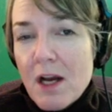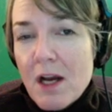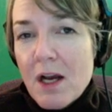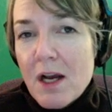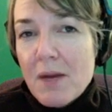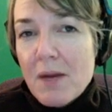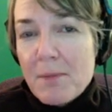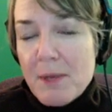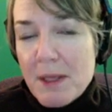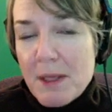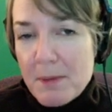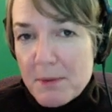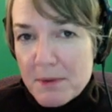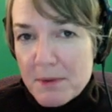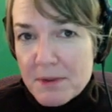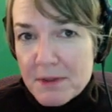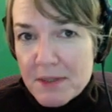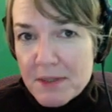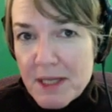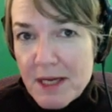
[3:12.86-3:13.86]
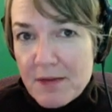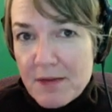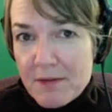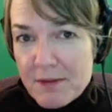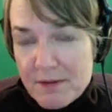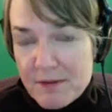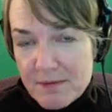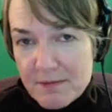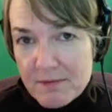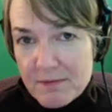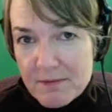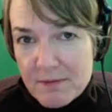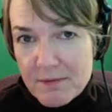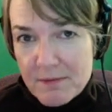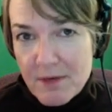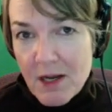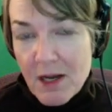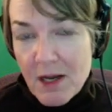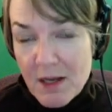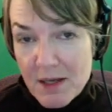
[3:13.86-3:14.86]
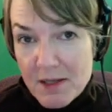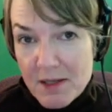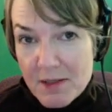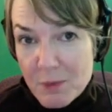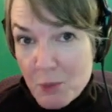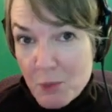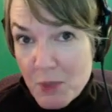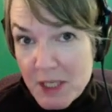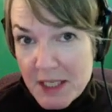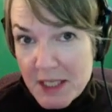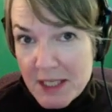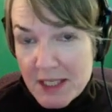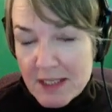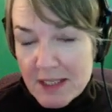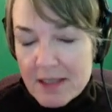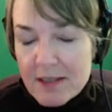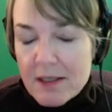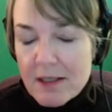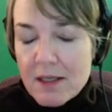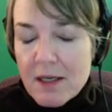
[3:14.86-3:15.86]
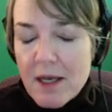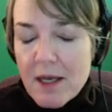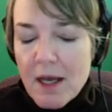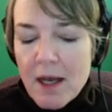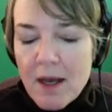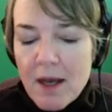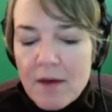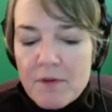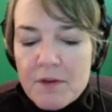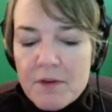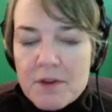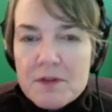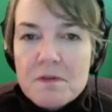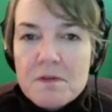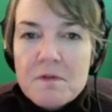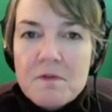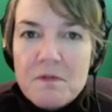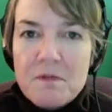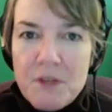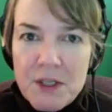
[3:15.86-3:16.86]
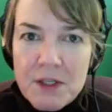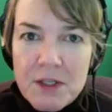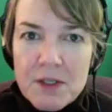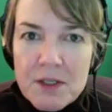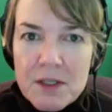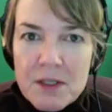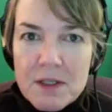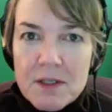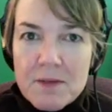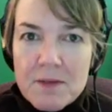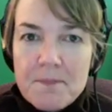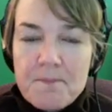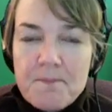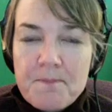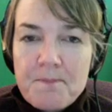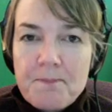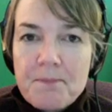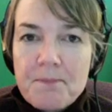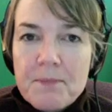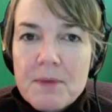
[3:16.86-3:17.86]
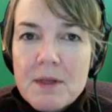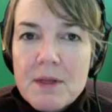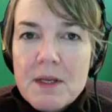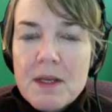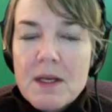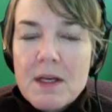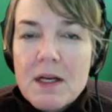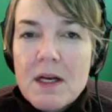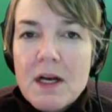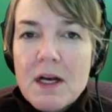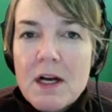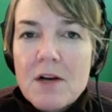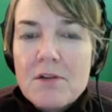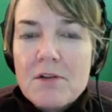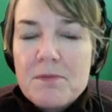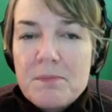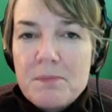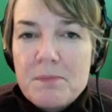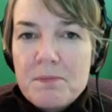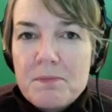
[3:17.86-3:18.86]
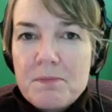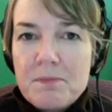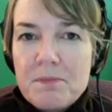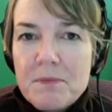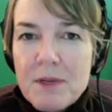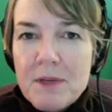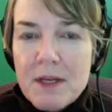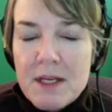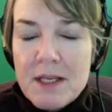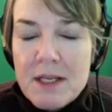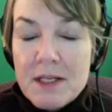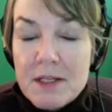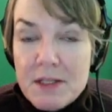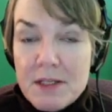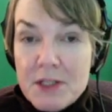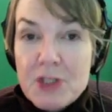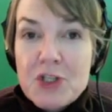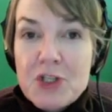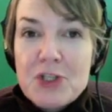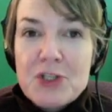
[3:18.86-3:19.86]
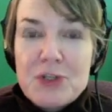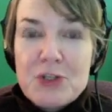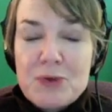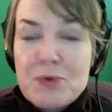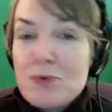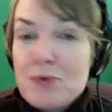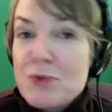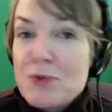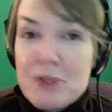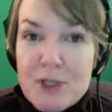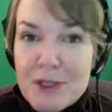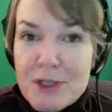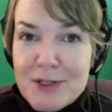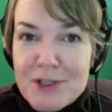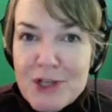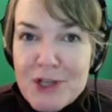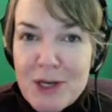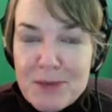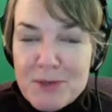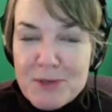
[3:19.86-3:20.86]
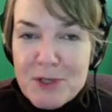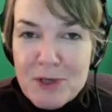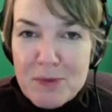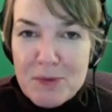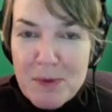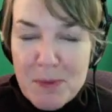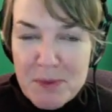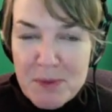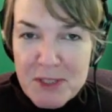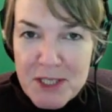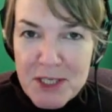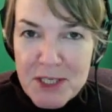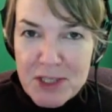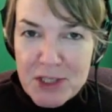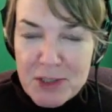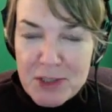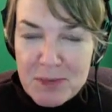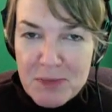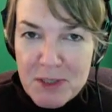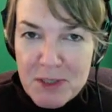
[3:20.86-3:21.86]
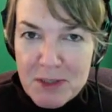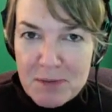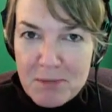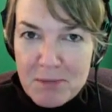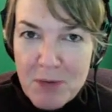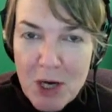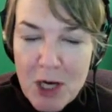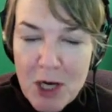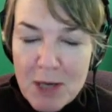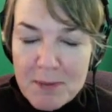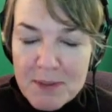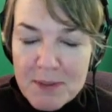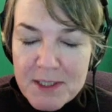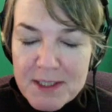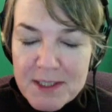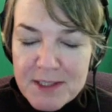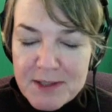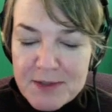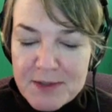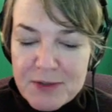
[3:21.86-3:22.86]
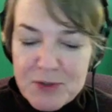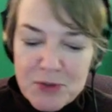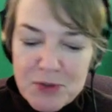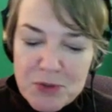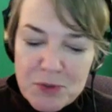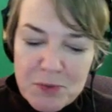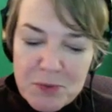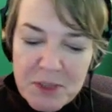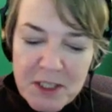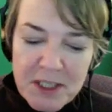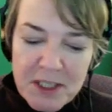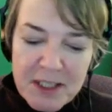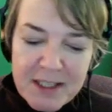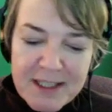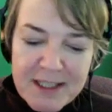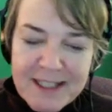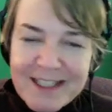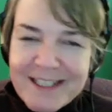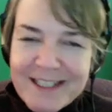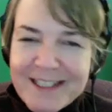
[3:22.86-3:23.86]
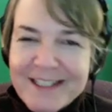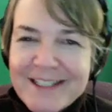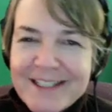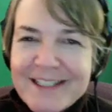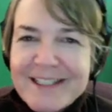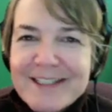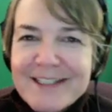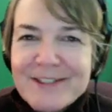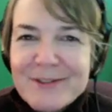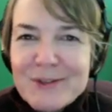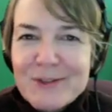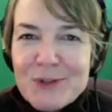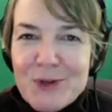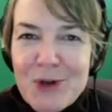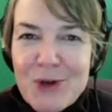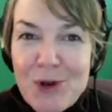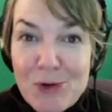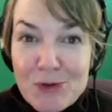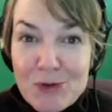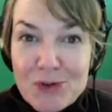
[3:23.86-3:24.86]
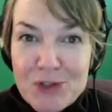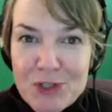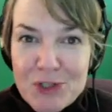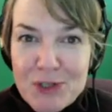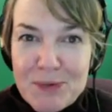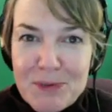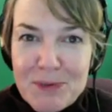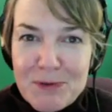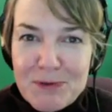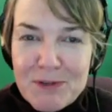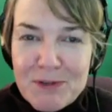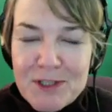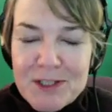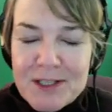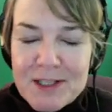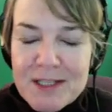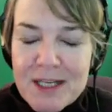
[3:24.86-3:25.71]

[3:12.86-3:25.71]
people on the left, us, we, have this fear of, in addition to losing our jobs and our reputation and being mobbed on social media, with all legitimate fears,